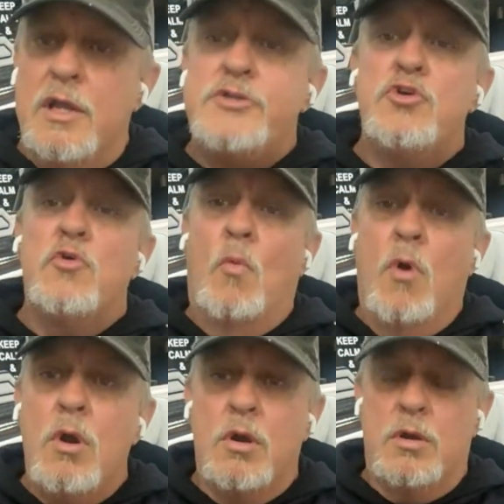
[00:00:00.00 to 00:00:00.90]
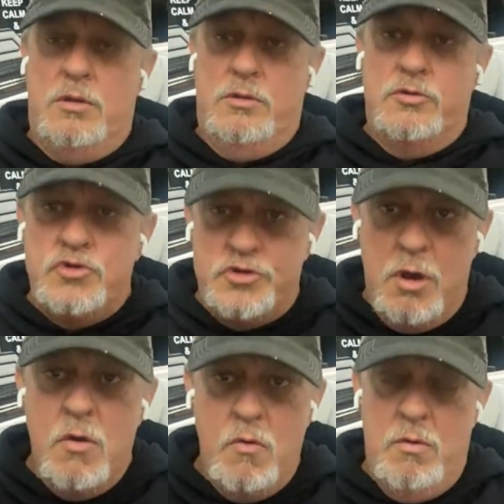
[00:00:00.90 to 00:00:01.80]
let your work
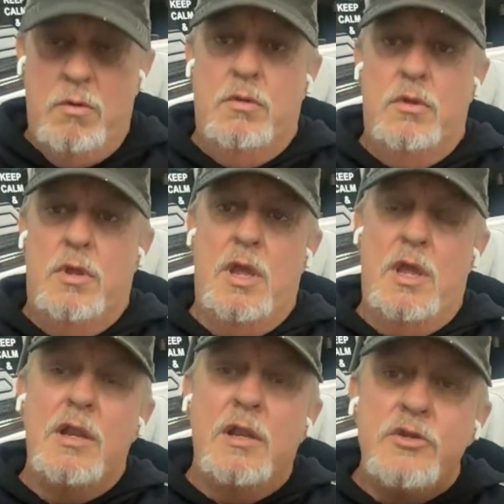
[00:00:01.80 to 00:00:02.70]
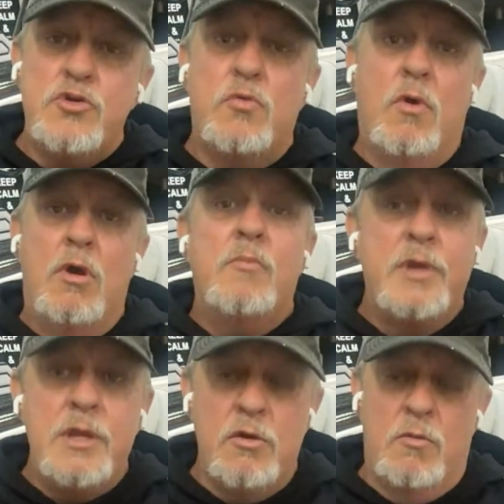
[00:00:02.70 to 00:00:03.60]
show and let your work
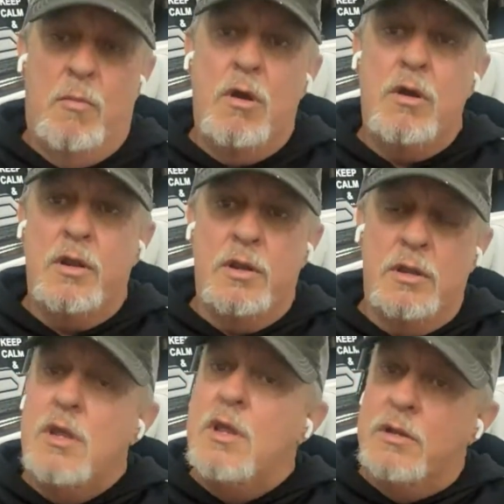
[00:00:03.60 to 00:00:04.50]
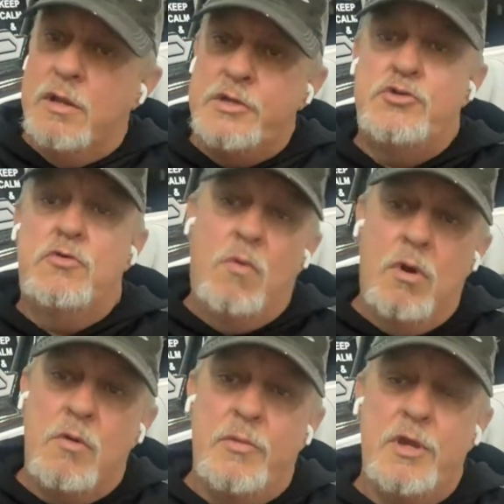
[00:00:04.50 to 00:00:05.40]
be your marketing. Let your
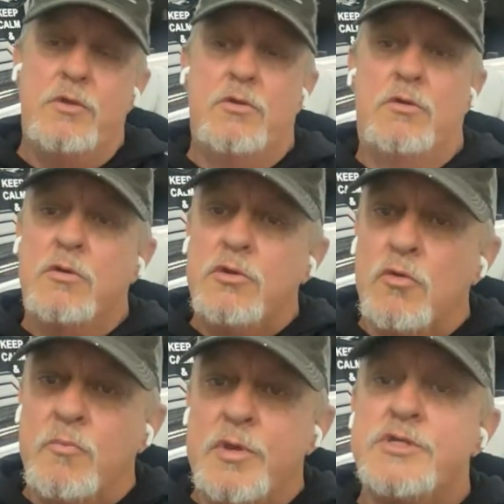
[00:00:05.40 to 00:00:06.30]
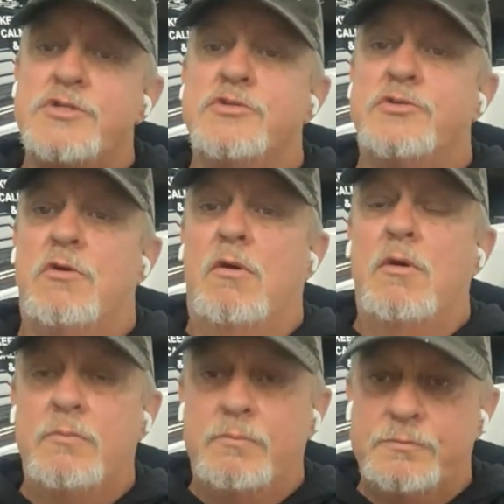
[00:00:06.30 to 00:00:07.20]
work be your business card.